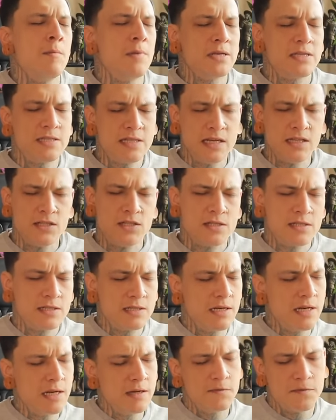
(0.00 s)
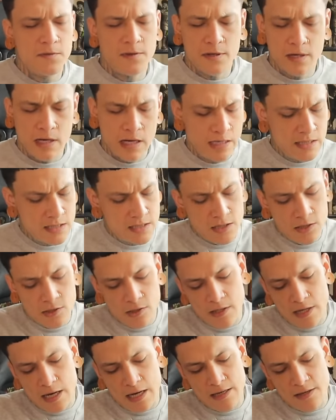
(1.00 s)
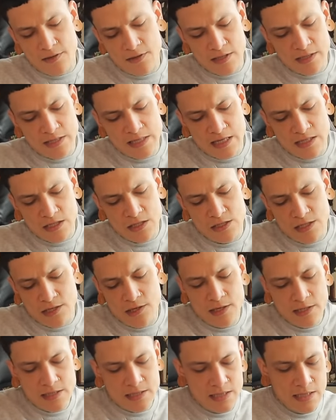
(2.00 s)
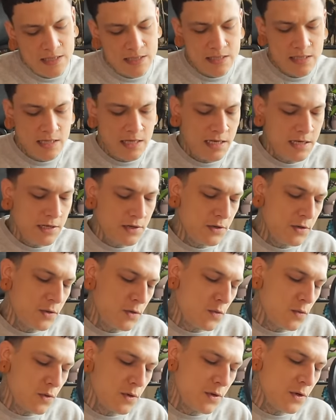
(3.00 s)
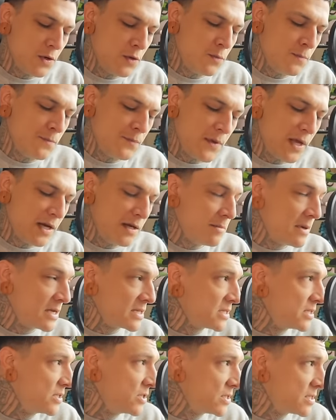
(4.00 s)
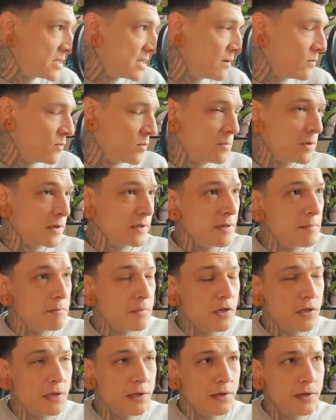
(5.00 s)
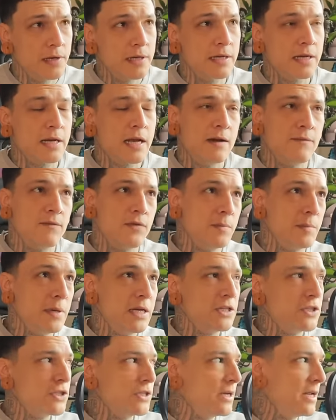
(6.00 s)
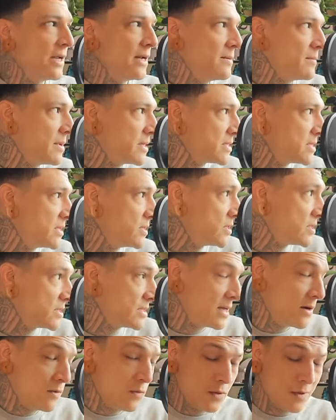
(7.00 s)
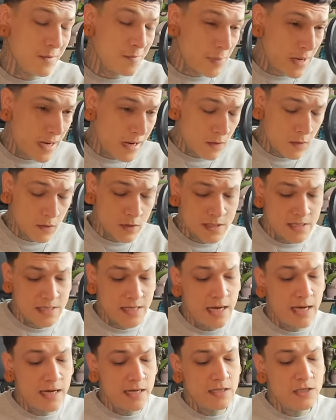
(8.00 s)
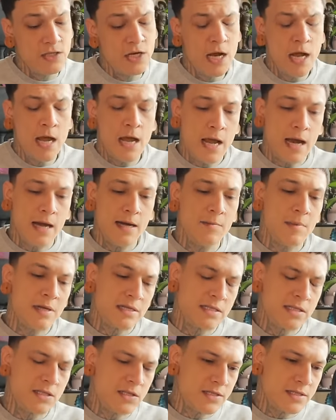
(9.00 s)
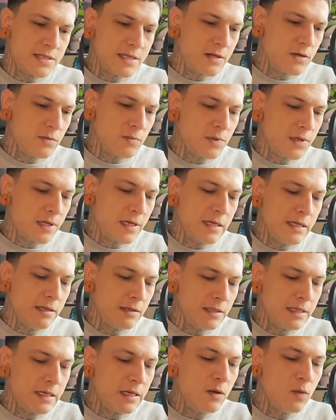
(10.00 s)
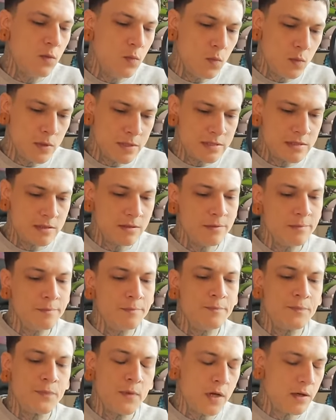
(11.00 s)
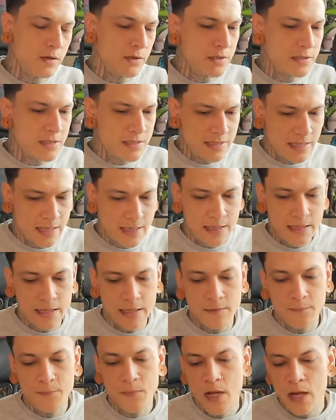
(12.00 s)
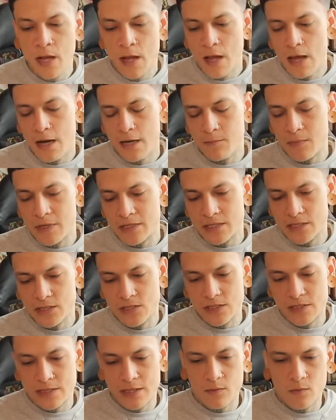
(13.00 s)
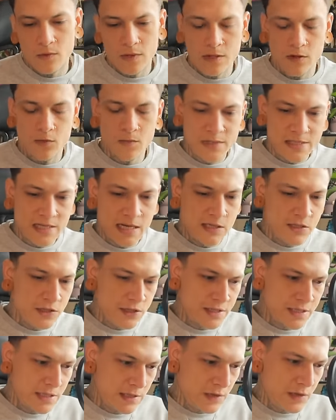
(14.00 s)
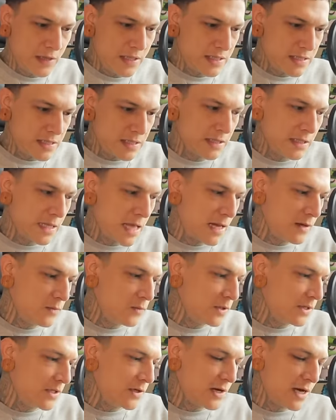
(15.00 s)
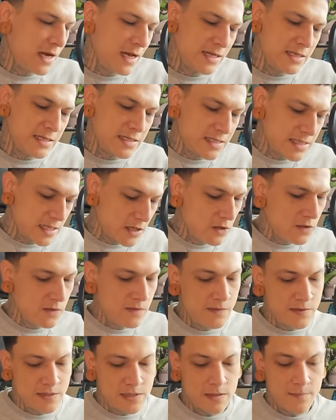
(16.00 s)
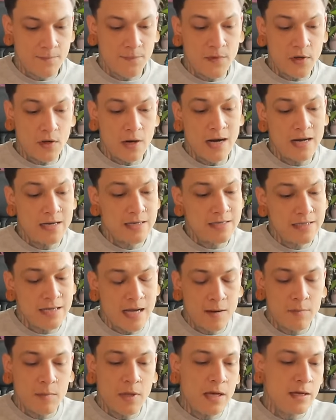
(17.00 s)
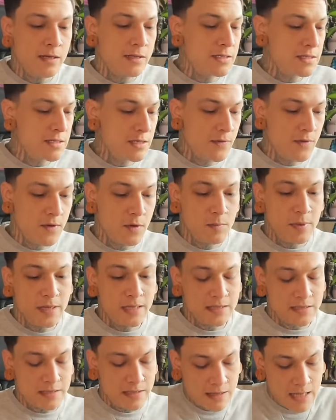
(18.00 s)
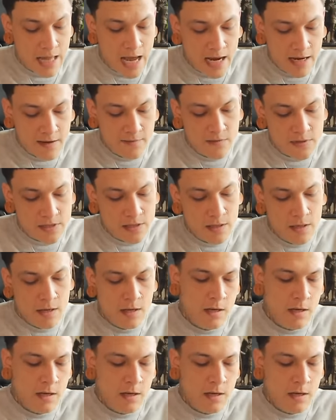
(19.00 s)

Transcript: my sages today for their highest good, anything Sagittarius needs to hear or know, any messages that will bring them clarity and confirmation, any messages that will empower Sag, any messages that will bring healing, wisdom, understanding, any messages that will help Sagittarius align with their highest selves, their highest timelines, their best lives,